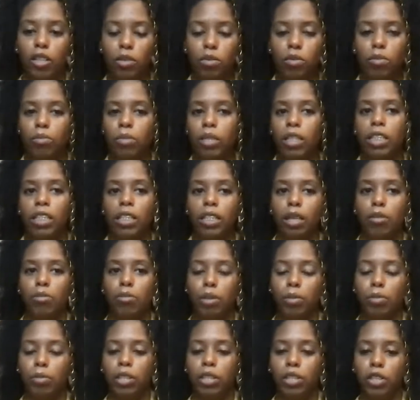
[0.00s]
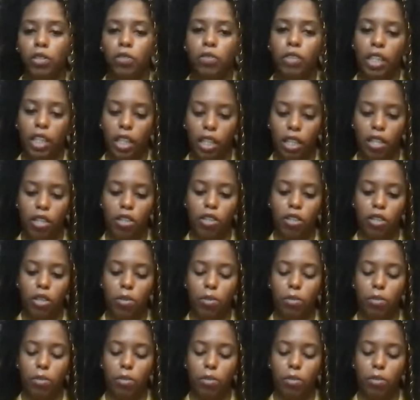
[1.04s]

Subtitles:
will be supplemental videos.